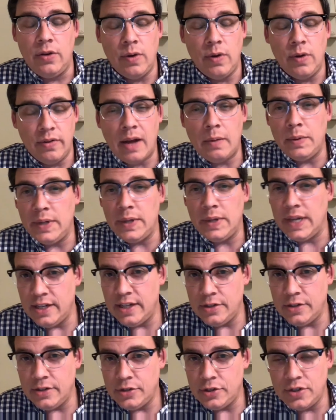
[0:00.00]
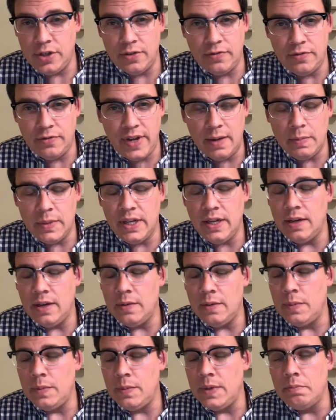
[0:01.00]
and you have obligations to your
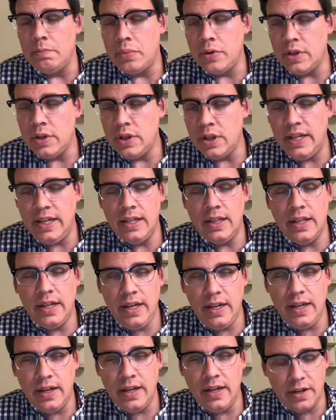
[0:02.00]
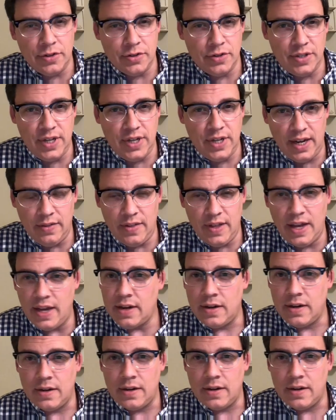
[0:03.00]
family, and we completely understand
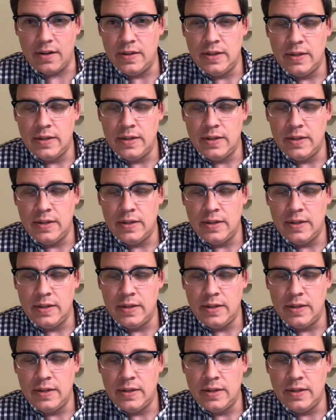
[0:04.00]
that.